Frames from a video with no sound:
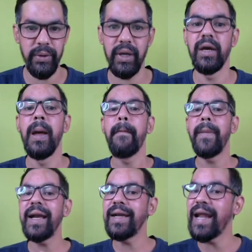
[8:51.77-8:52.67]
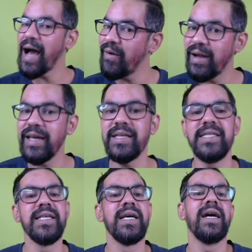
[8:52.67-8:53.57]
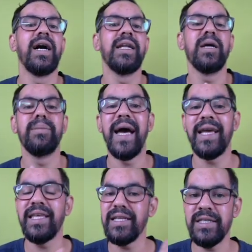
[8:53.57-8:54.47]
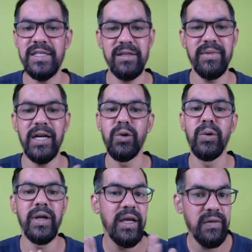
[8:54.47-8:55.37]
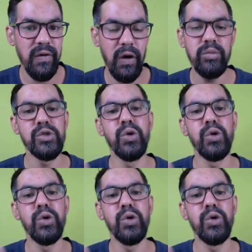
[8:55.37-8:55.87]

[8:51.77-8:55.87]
Okay, but nowadays the banking system that totally evolved,